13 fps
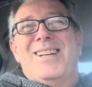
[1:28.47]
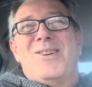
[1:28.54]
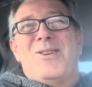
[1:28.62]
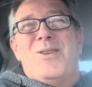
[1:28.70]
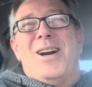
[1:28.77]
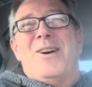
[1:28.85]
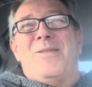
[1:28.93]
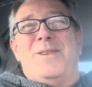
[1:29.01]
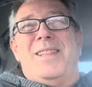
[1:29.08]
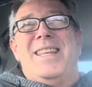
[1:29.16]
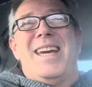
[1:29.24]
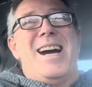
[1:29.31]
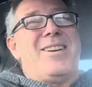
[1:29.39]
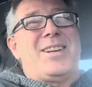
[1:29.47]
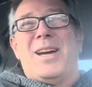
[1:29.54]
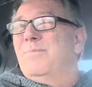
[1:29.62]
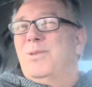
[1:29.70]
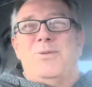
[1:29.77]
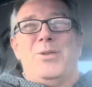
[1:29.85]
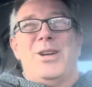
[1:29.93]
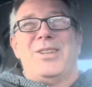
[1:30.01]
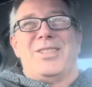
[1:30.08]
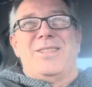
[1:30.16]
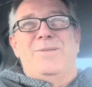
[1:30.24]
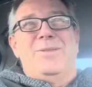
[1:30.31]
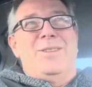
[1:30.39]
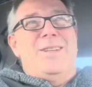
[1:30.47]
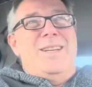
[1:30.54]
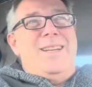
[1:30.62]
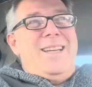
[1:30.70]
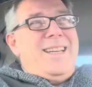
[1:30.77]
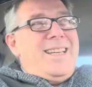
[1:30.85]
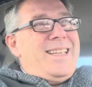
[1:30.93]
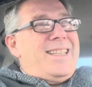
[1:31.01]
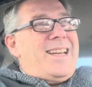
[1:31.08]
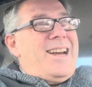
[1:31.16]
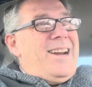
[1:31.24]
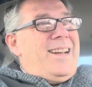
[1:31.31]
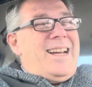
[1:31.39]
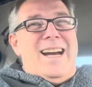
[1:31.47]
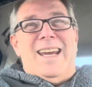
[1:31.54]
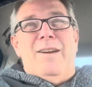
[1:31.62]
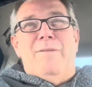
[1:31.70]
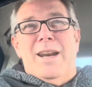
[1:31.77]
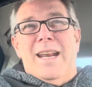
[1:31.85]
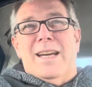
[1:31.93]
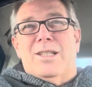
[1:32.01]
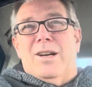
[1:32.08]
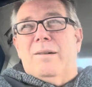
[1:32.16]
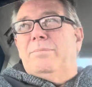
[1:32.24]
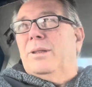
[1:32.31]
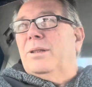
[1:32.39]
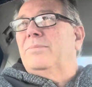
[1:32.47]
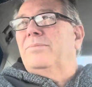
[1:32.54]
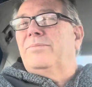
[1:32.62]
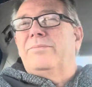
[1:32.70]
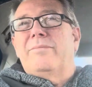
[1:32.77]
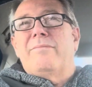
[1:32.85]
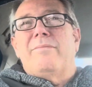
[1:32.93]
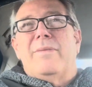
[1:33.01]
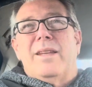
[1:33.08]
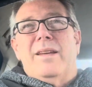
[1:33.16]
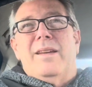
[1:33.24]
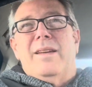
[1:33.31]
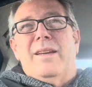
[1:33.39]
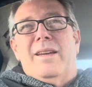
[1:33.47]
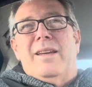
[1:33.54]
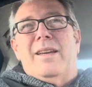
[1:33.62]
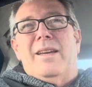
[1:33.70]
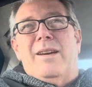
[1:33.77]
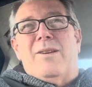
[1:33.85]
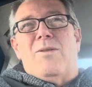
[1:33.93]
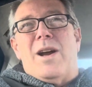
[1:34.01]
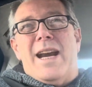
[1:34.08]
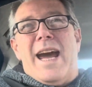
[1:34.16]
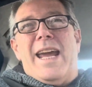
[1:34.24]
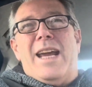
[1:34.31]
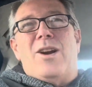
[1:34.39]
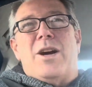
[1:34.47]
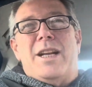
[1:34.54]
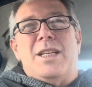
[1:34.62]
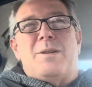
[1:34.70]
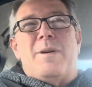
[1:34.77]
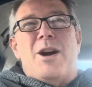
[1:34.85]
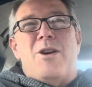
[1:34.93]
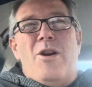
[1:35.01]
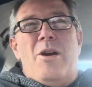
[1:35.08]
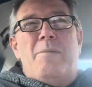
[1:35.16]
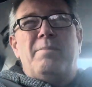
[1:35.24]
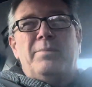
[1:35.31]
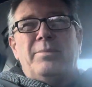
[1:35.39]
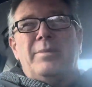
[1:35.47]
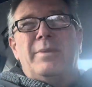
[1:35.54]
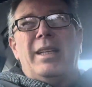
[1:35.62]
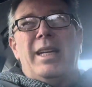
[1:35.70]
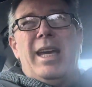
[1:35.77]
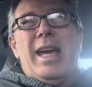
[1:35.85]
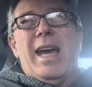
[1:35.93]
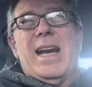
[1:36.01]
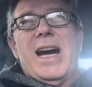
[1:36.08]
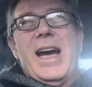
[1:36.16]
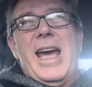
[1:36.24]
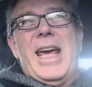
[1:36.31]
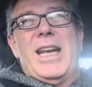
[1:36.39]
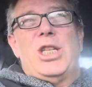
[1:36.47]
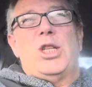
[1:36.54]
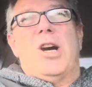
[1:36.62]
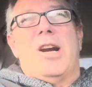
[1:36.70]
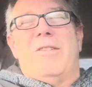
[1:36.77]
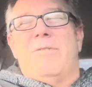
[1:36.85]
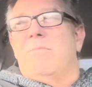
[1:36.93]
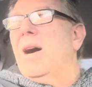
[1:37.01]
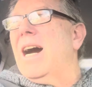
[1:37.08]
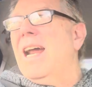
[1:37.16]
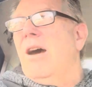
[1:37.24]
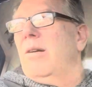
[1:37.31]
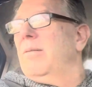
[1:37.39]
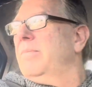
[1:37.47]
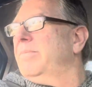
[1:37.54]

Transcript: quite often the outcomes weren't. So I'll give you an example. One day he got into my room and I had a jar of Milo,